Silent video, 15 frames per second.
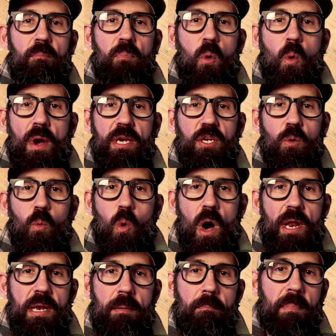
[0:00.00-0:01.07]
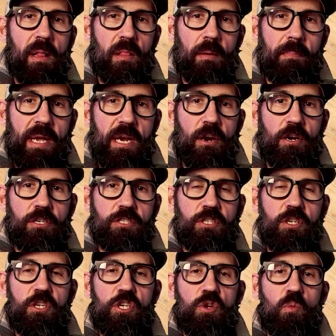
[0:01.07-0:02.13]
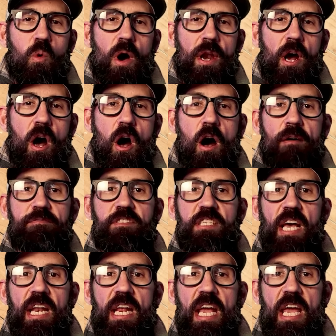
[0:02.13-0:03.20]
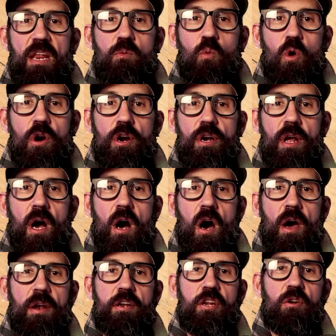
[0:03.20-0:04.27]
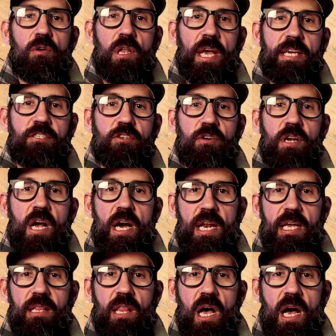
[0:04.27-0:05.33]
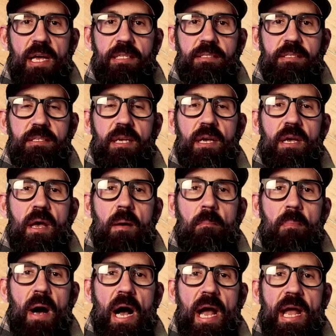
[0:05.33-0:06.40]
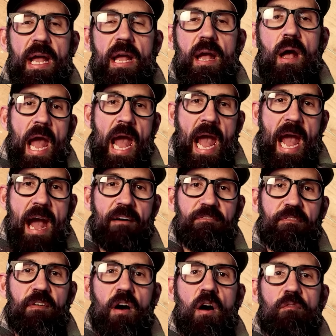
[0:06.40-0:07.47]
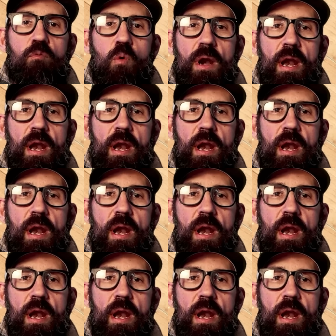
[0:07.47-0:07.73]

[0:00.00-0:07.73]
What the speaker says: 0.1 millimeters, you want to offset inward on your laser cutting lines by half of